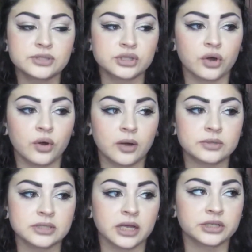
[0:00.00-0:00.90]
So I
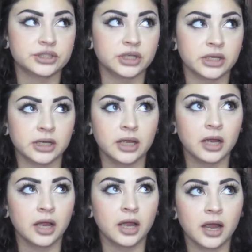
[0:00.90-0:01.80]
was like, shit,
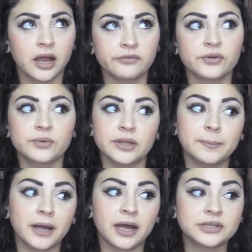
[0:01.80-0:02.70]
I feel really
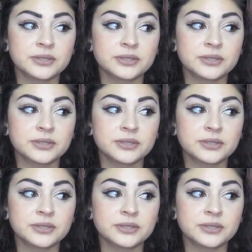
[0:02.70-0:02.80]
bad.